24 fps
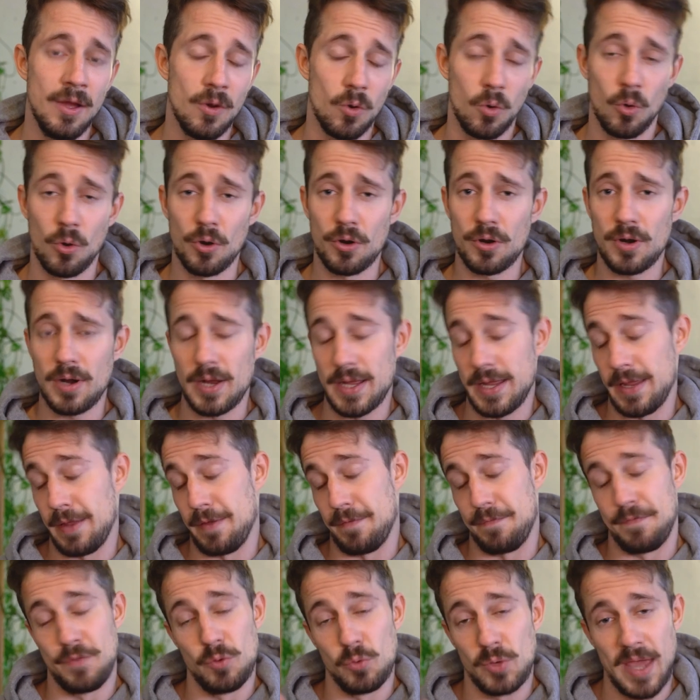Or
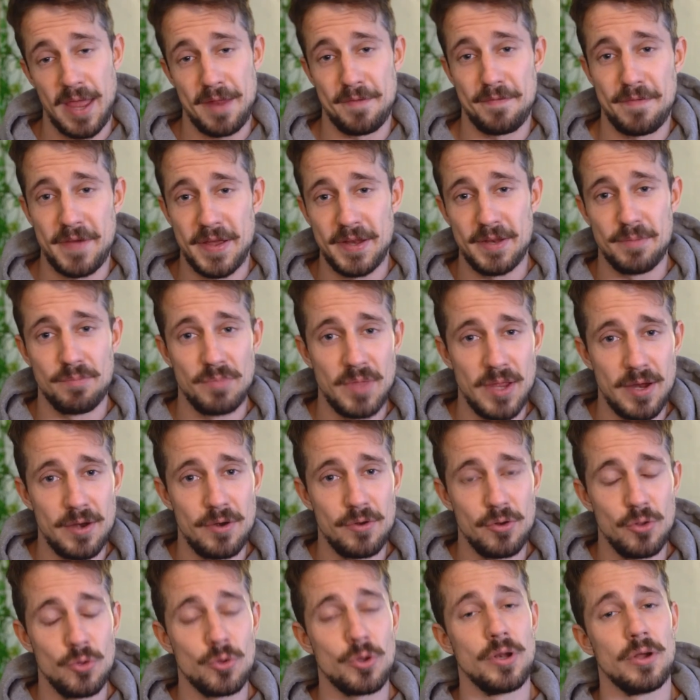if you can't find them
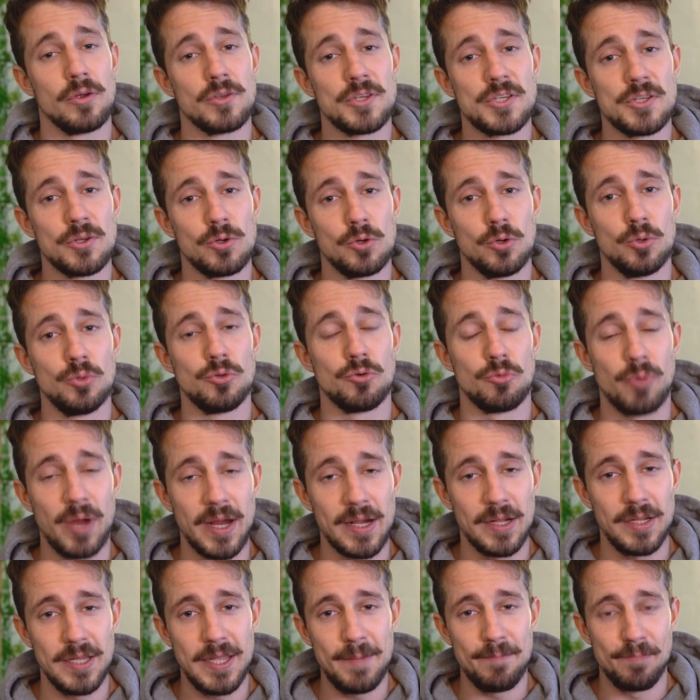there, you can also go
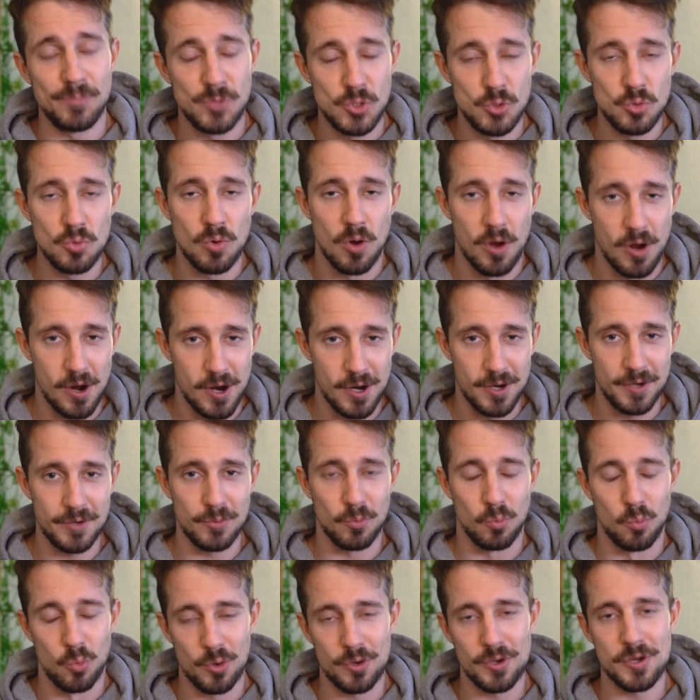directly to
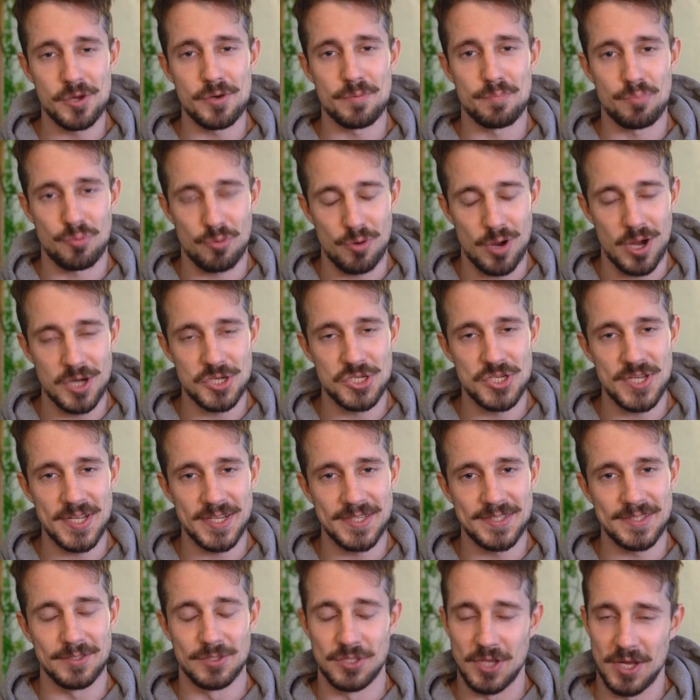
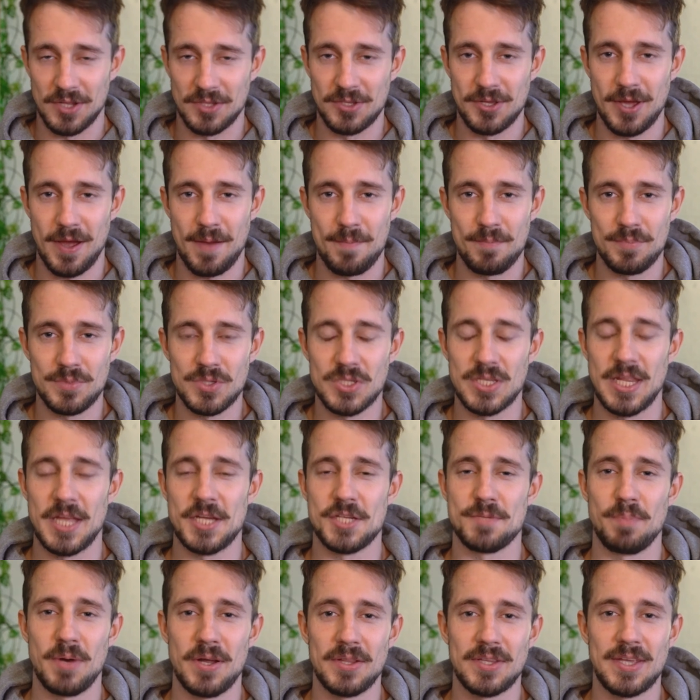heartwarriorproject.com
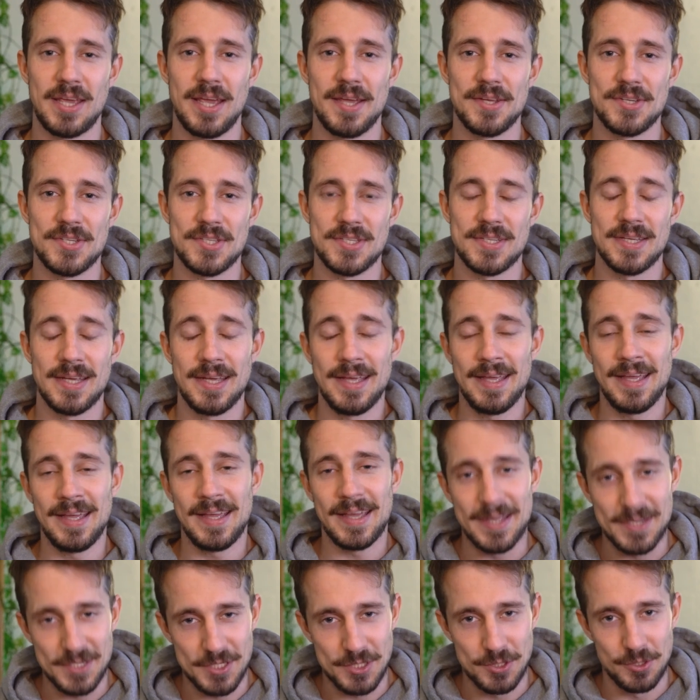slash podcast
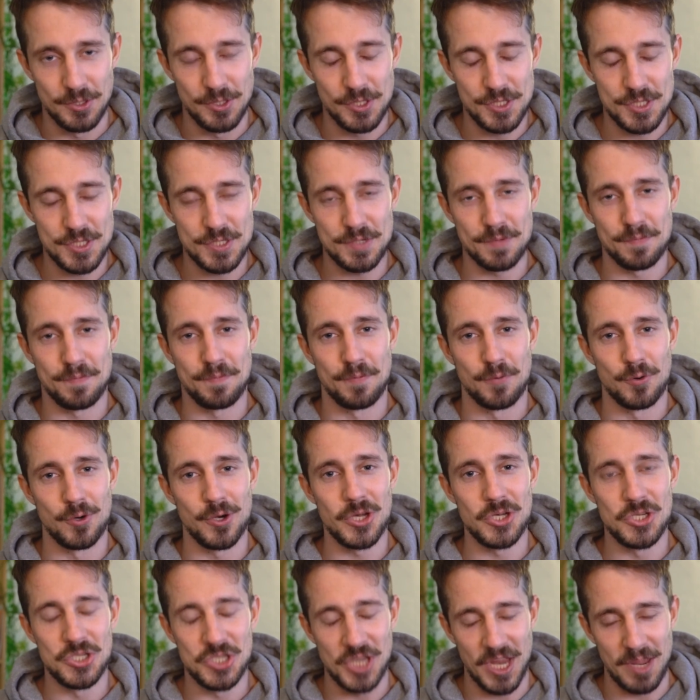and search
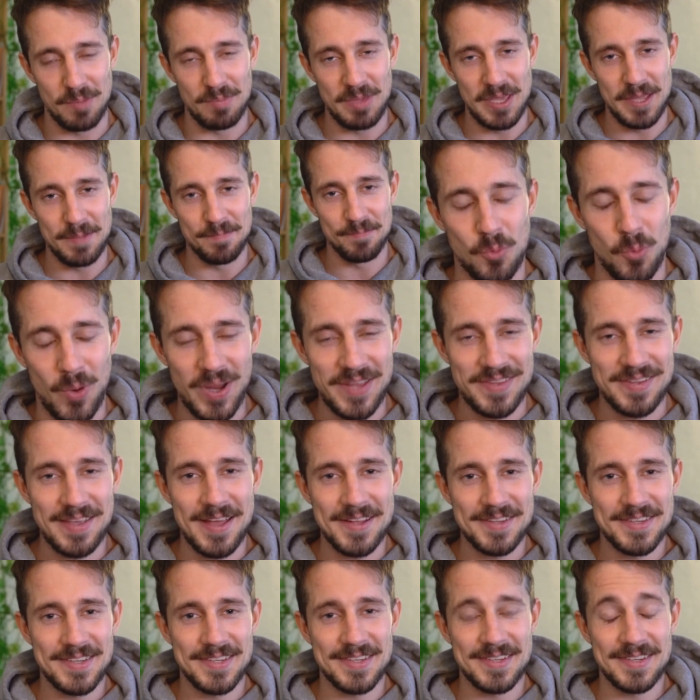for Jamey. With
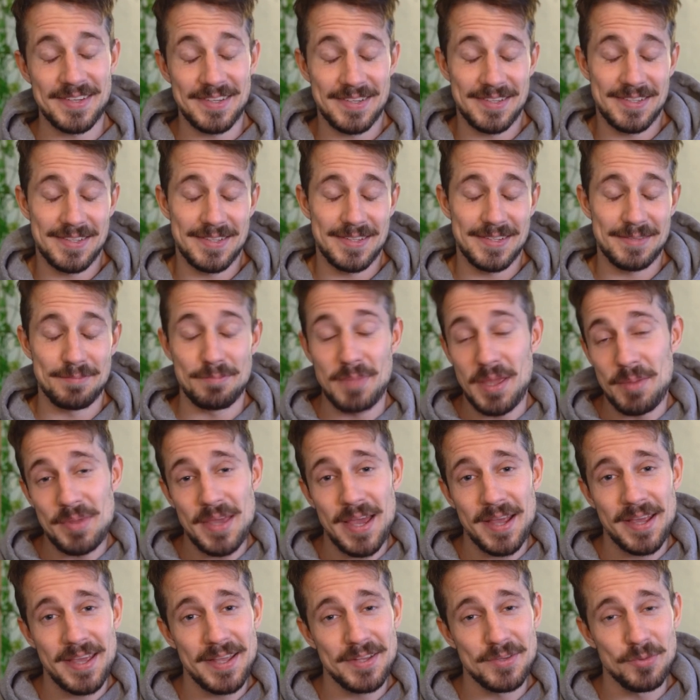that, uh,
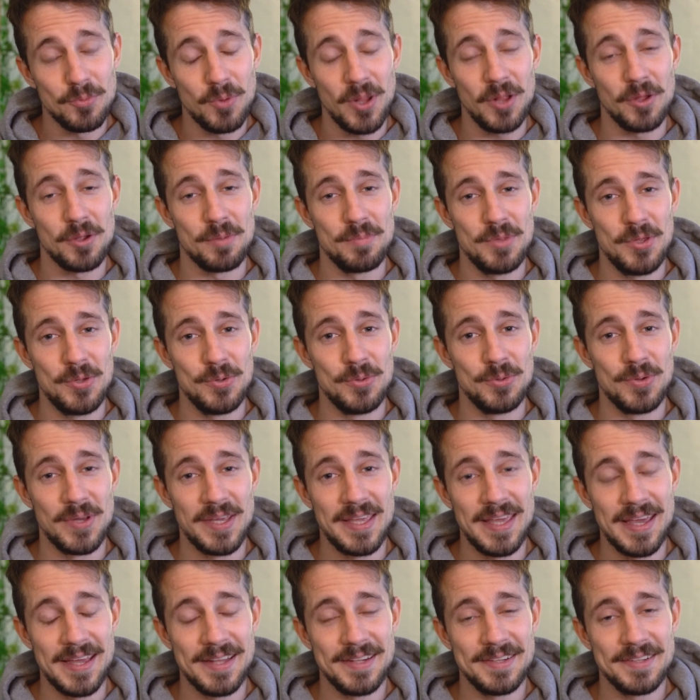maybe I get to welcome you
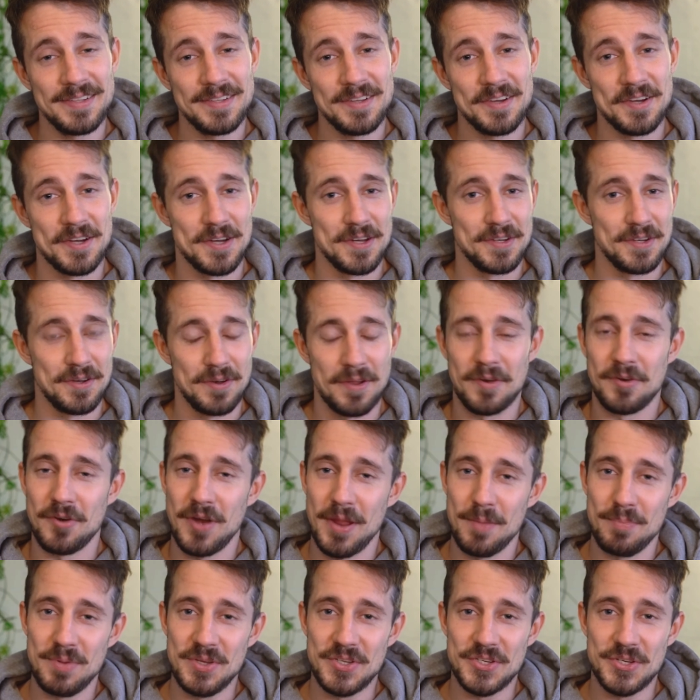again on another
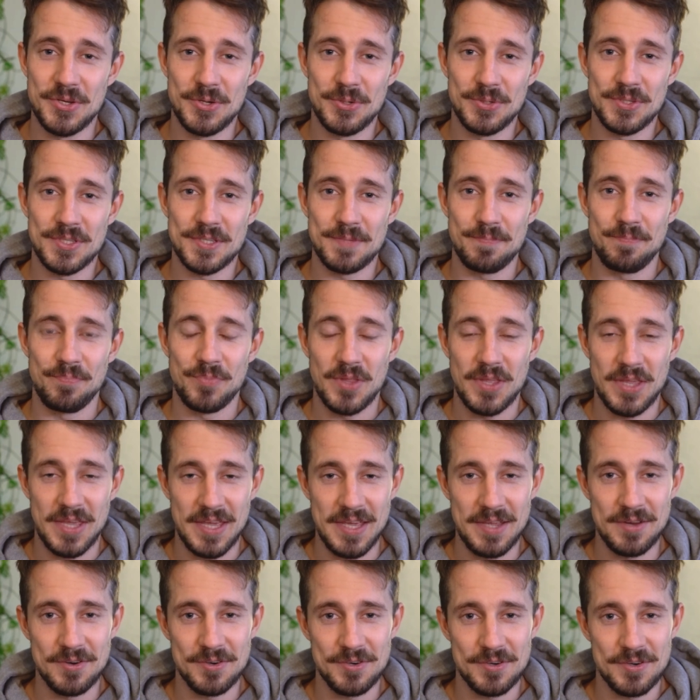episode
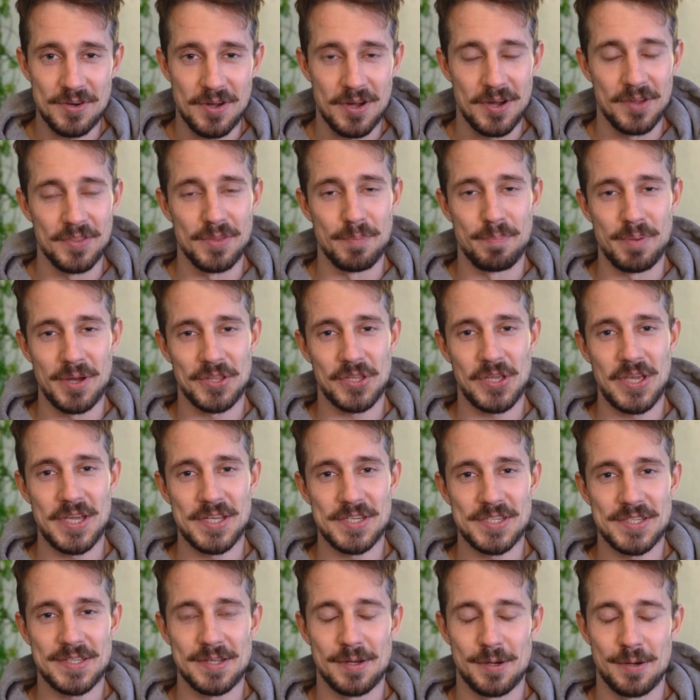here on the
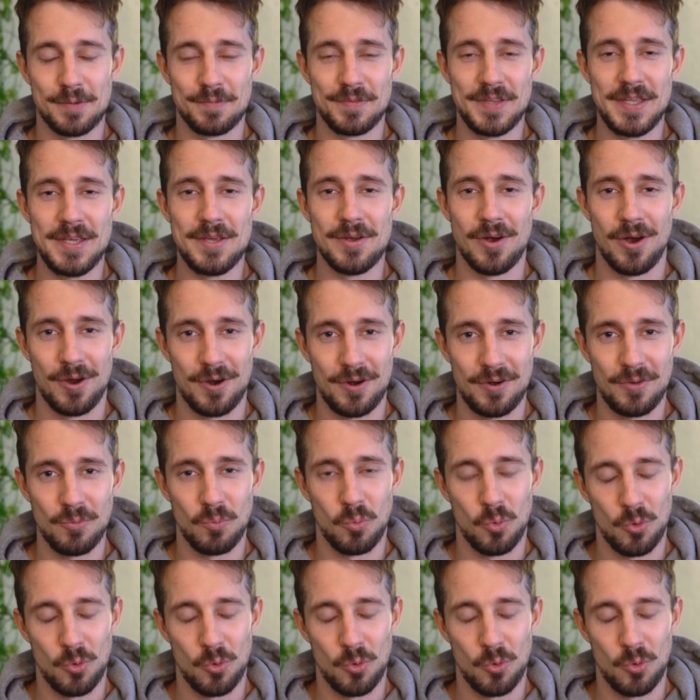podcast of the Heart